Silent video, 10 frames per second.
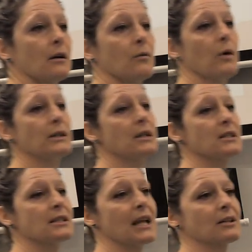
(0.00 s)
What does
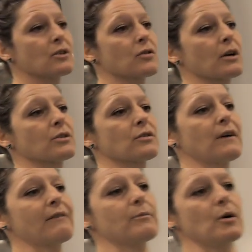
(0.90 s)
it take to trigger
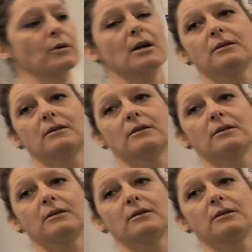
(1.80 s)
survival mode?